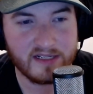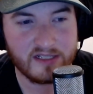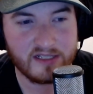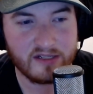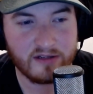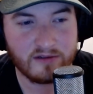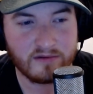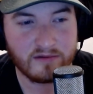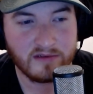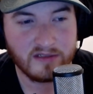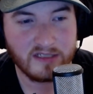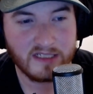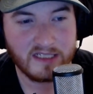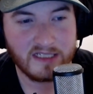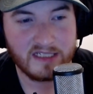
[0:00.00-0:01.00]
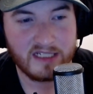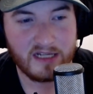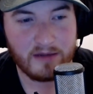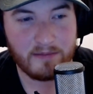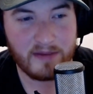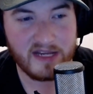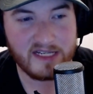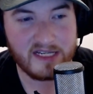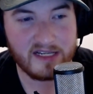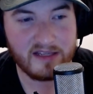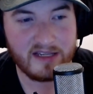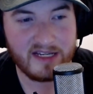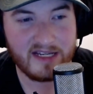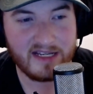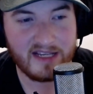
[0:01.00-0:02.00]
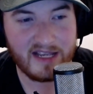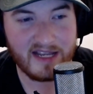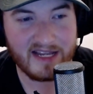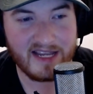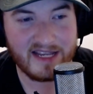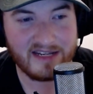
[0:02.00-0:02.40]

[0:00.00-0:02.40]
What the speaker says: So basically, again,